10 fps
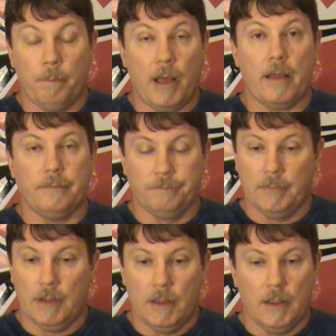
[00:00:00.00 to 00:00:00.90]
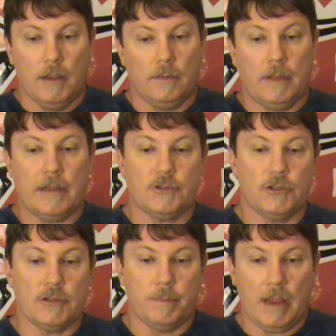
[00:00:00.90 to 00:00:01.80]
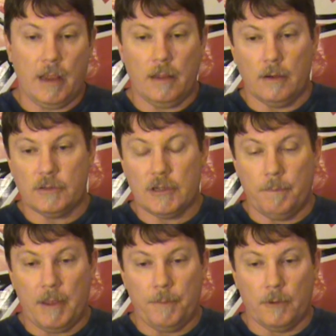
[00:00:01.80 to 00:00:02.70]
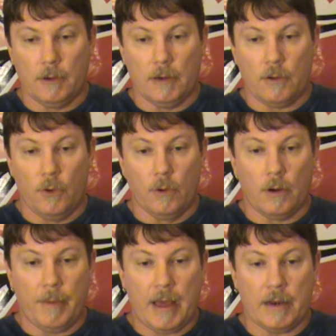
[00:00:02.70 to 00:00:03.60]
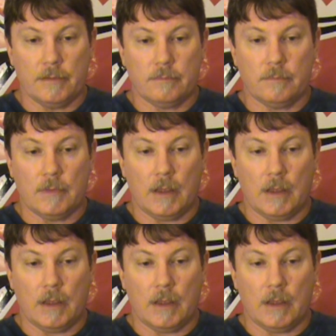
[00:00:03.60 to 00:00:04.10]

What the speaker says: But that's just me. Some people are a little cooler about it.